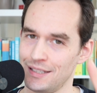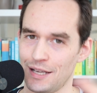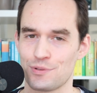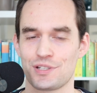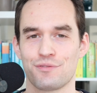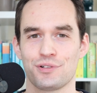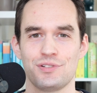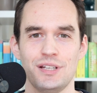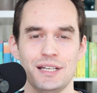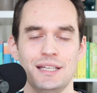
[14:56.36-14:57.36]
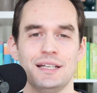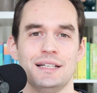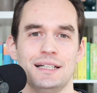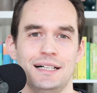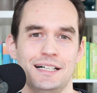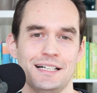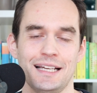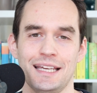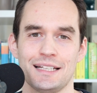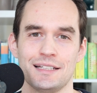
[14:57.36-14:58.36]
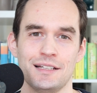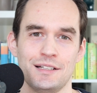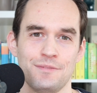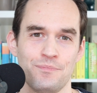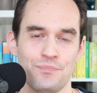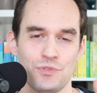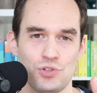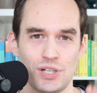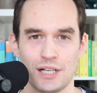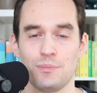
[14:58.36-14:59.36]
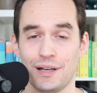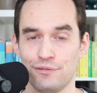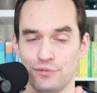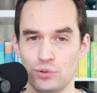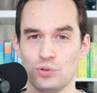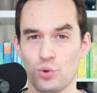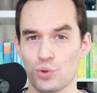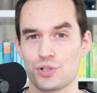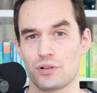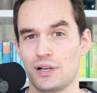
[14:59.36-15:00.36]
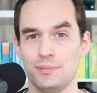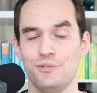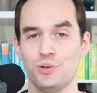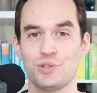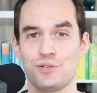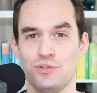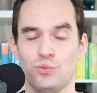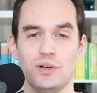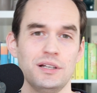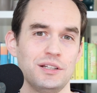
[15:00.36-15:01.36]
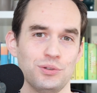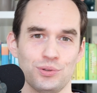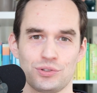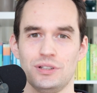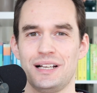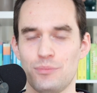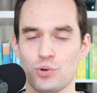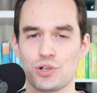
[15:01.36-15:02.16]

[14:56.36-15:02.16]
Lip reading: That was it for today. Again, check out my full course on OmniFocus if you want, and you'll learn a lot